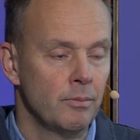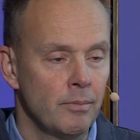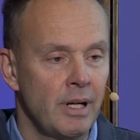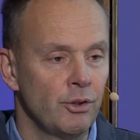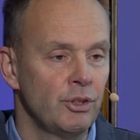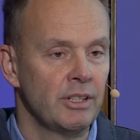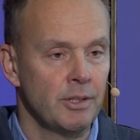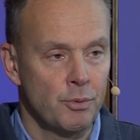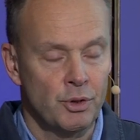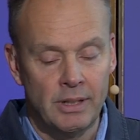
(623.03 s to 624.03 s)

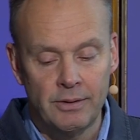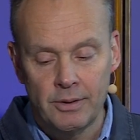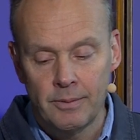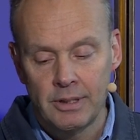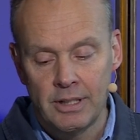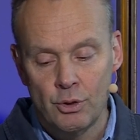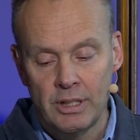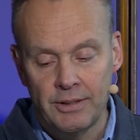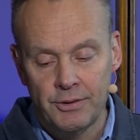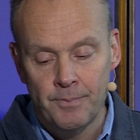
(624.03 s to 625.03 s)
-60% year to
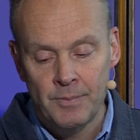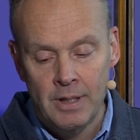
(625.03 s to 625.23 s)
date.